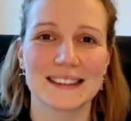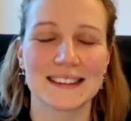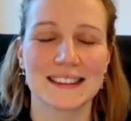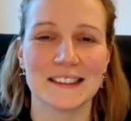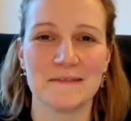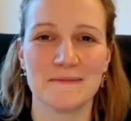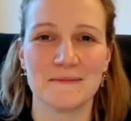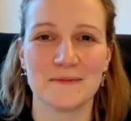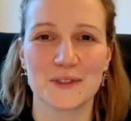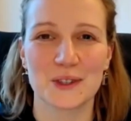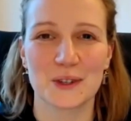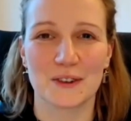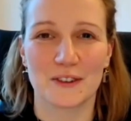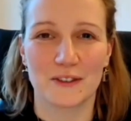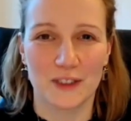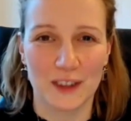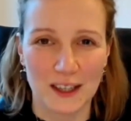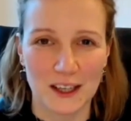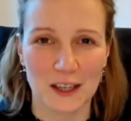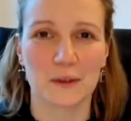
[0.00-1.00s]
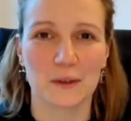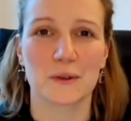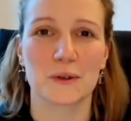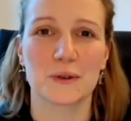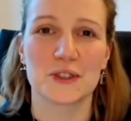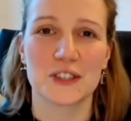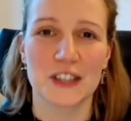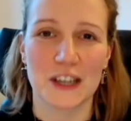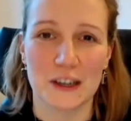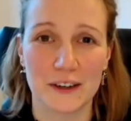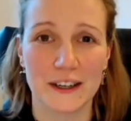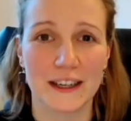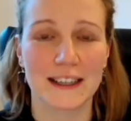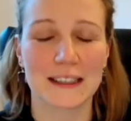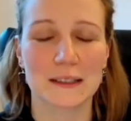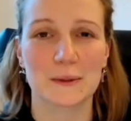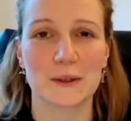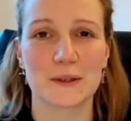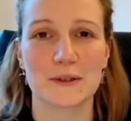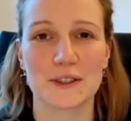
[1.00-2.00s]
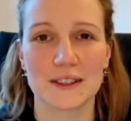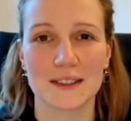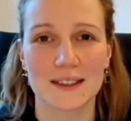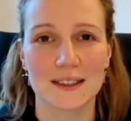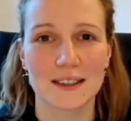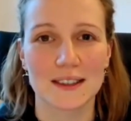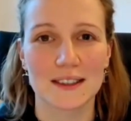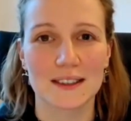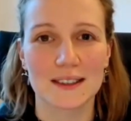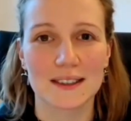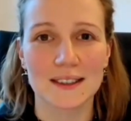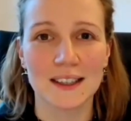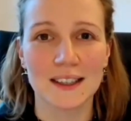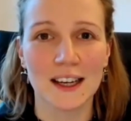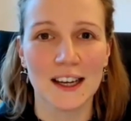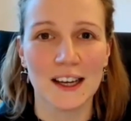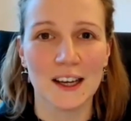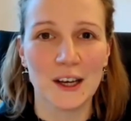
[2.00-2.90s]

sort of thinking through, sharing experiences,